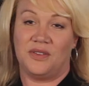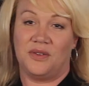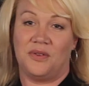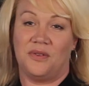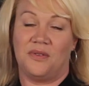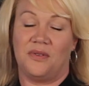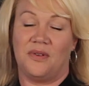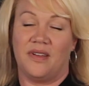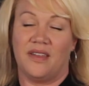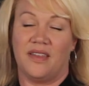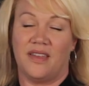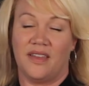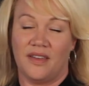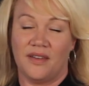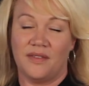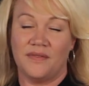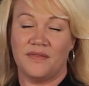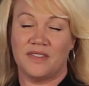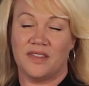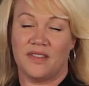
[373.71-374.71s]
to
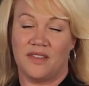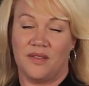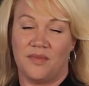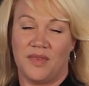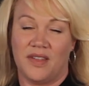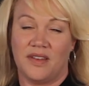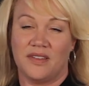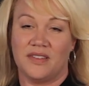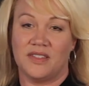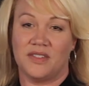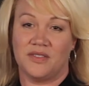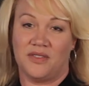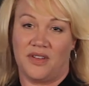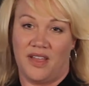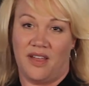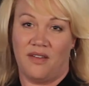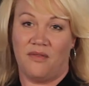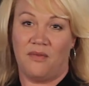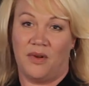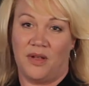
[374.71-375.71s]
give to the
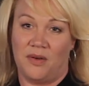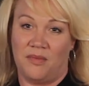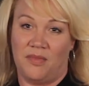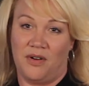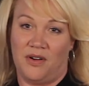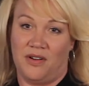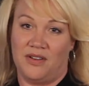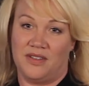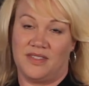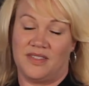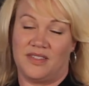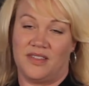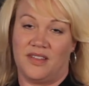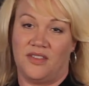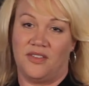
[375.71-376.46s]
ministry of One Purse,